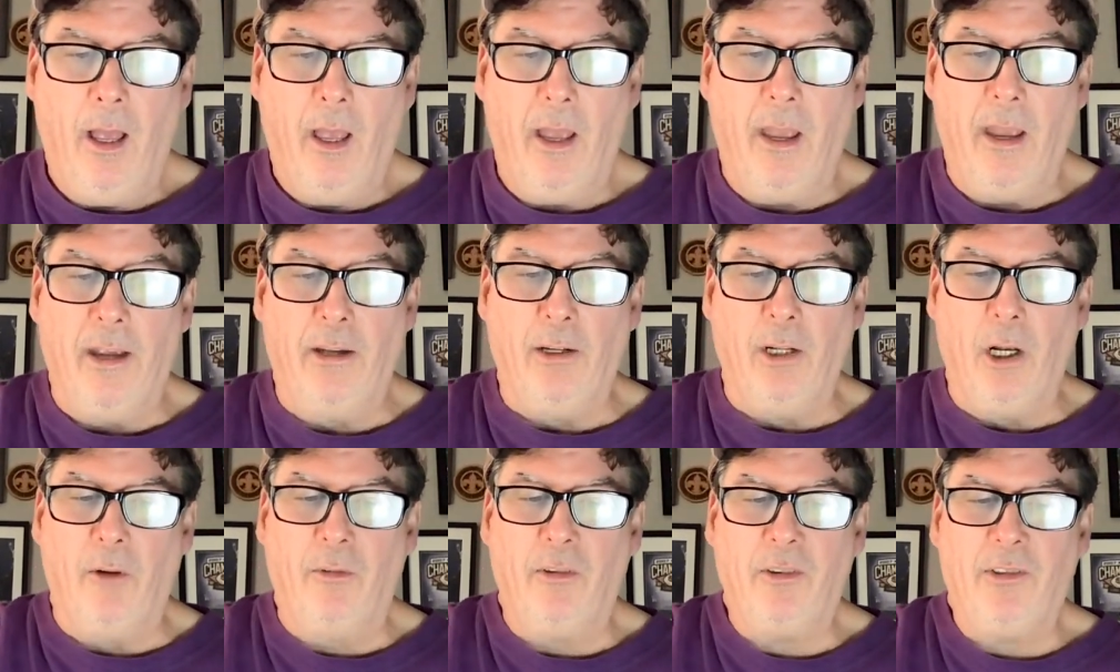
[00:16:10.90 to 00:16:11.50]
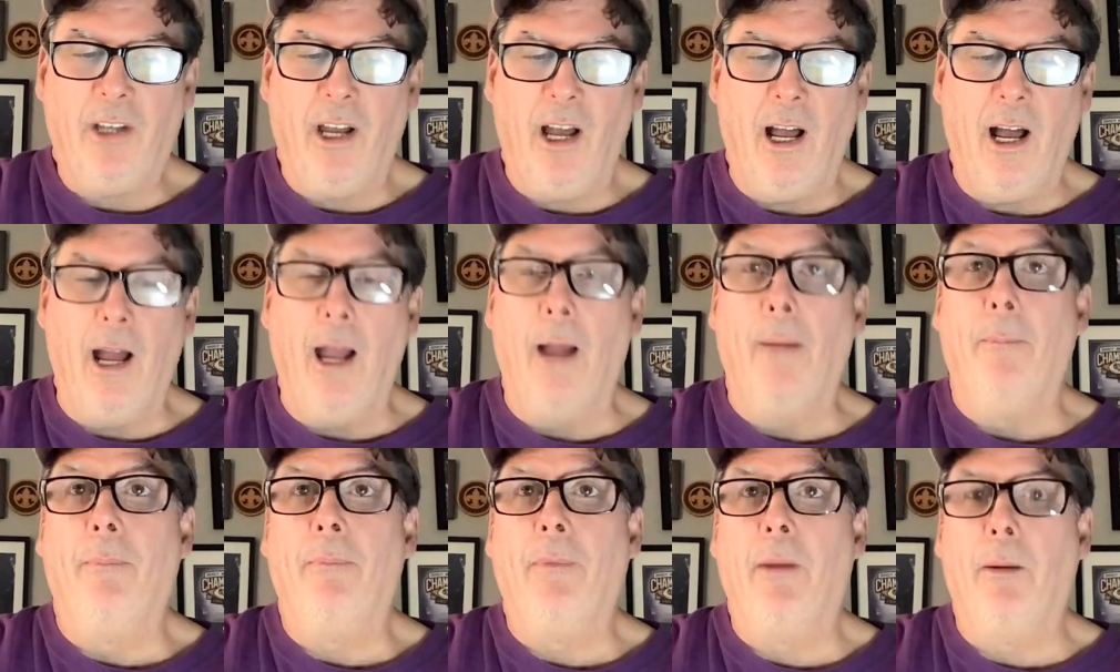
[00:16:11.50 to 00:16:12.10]
In
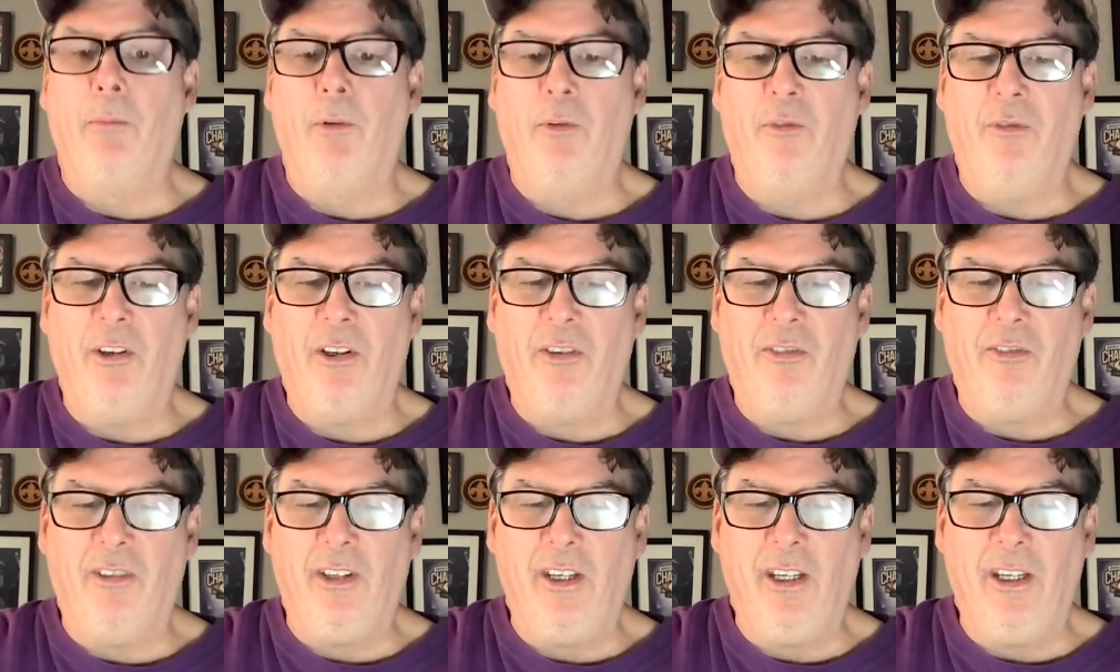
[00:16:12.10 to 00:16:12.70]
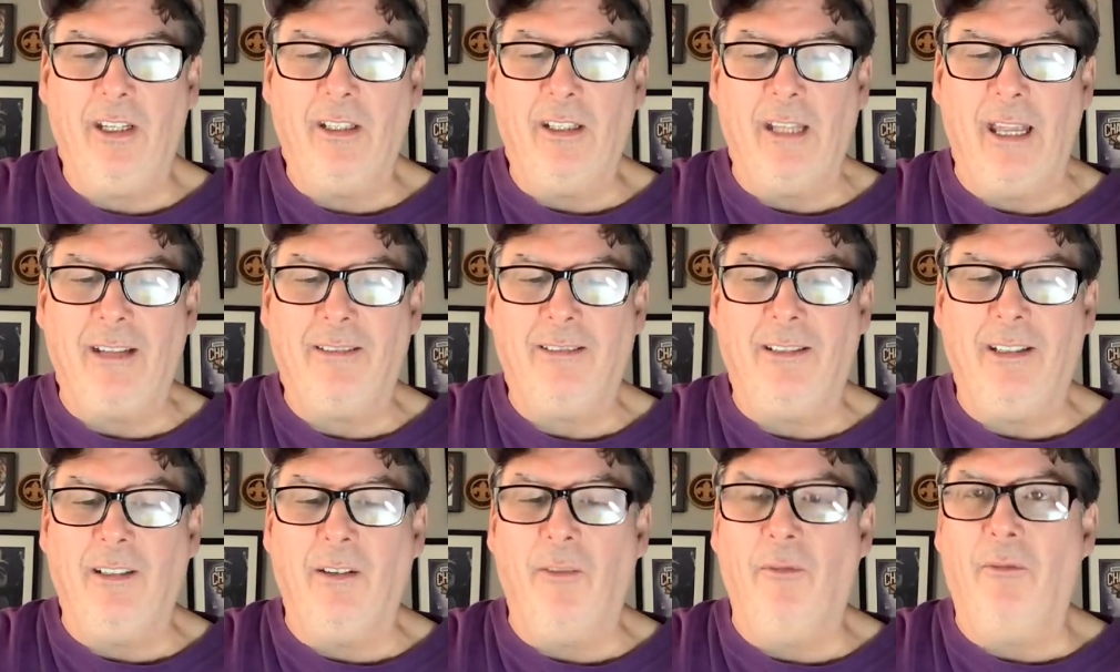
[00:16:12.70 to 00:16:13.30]
overtime, number 16,
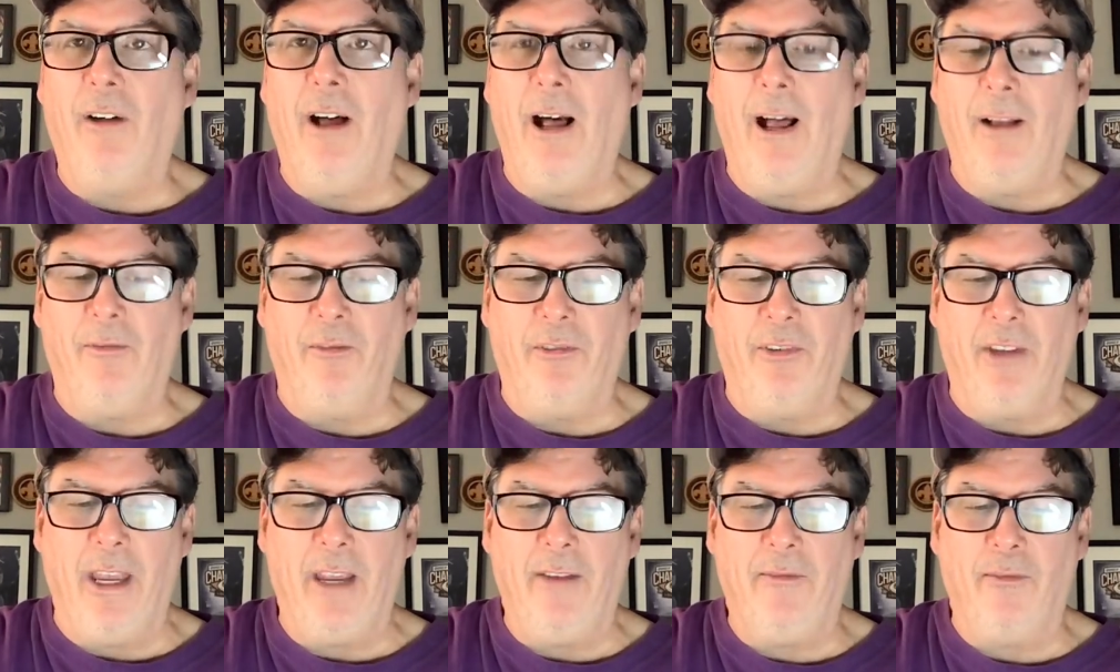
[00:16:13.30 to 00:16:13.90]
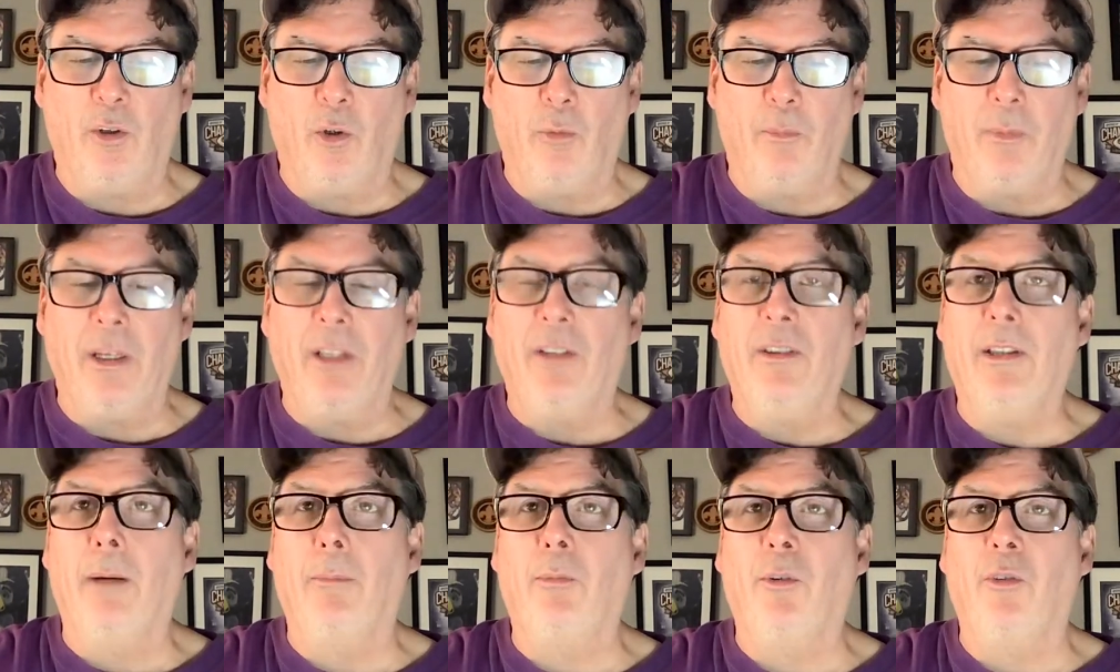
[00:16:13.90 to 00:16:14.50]
18-5 Xavier
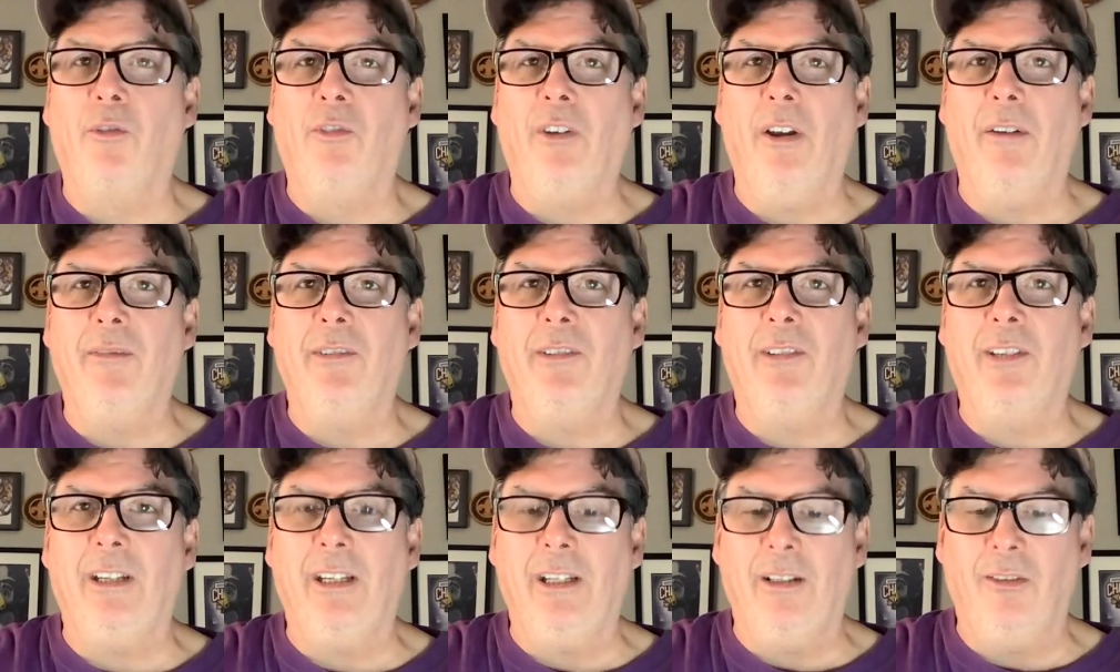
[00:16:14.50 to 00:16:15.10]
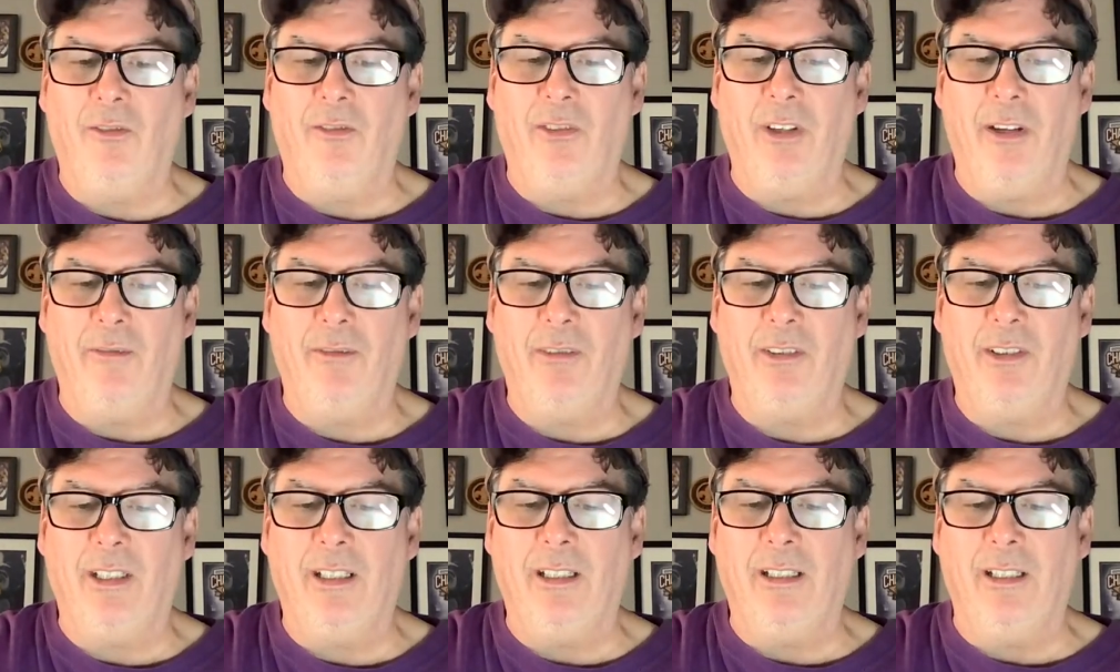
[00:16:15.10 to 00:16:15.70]
beat number 17,
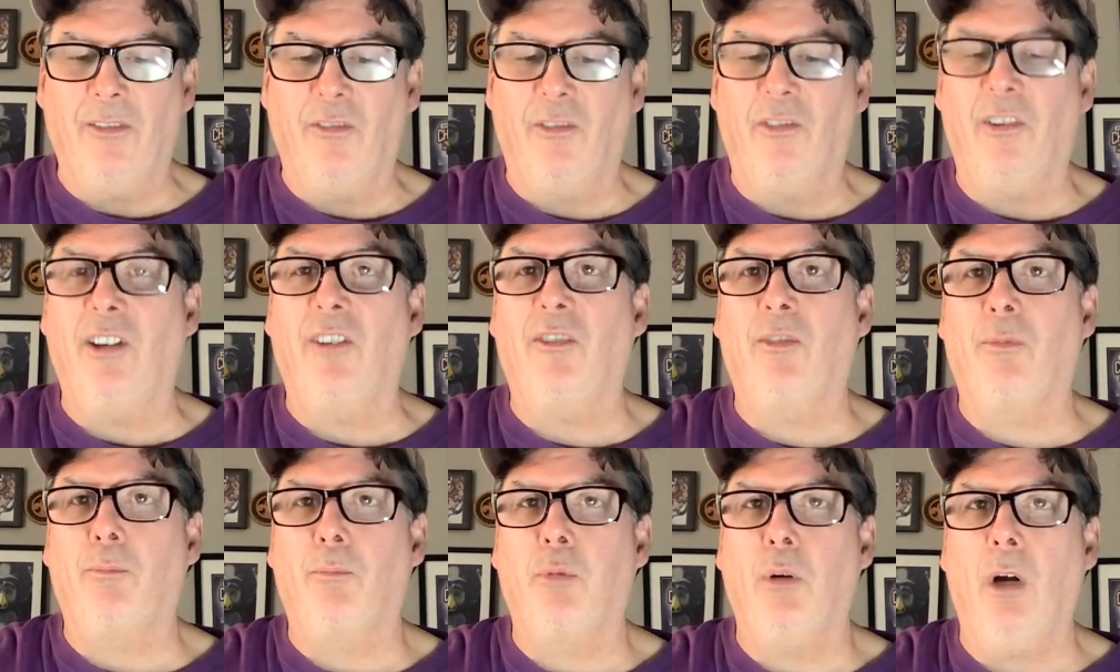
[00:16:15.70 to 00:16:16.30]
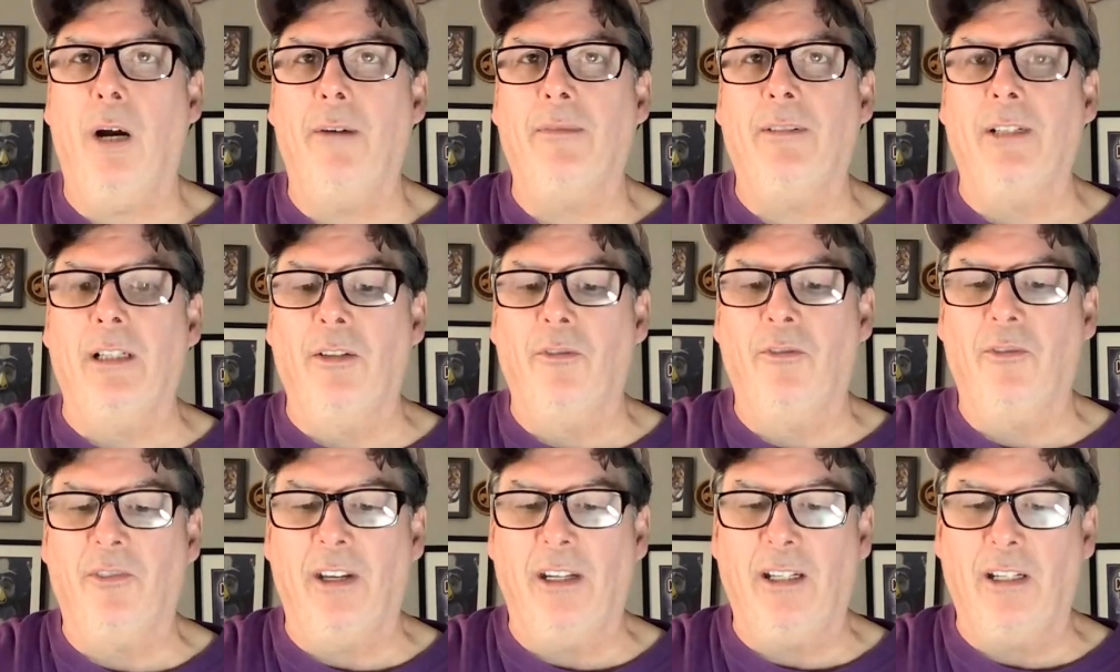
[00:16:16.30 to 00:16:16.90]
17-6
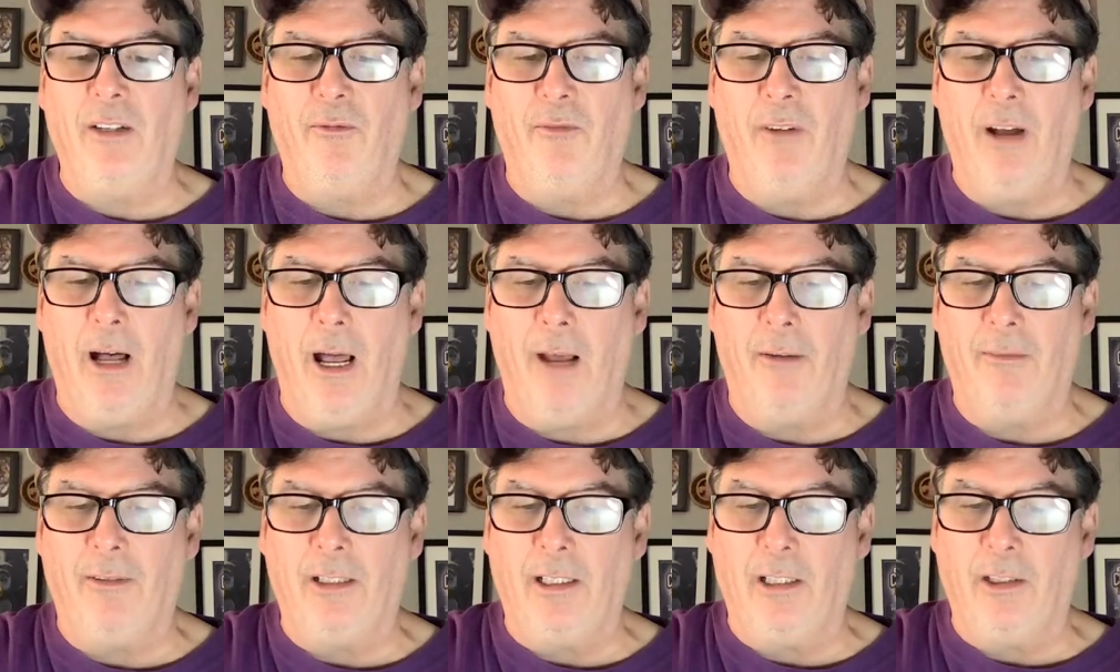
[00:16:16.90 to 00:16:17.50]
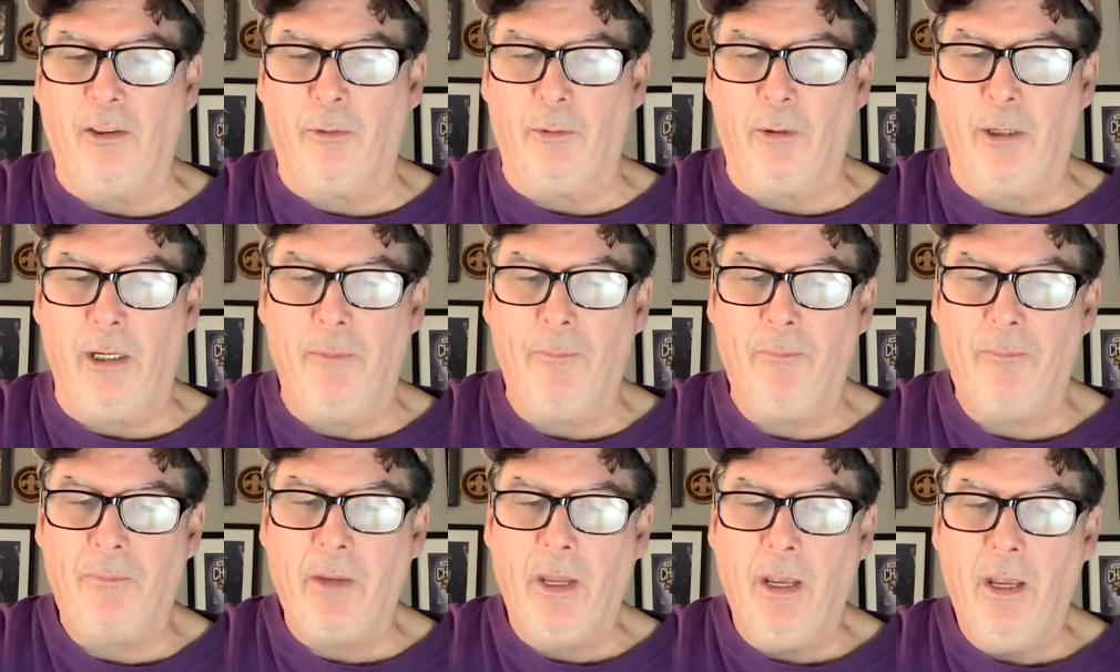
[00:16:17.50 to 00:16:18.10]
Providence, 85-83.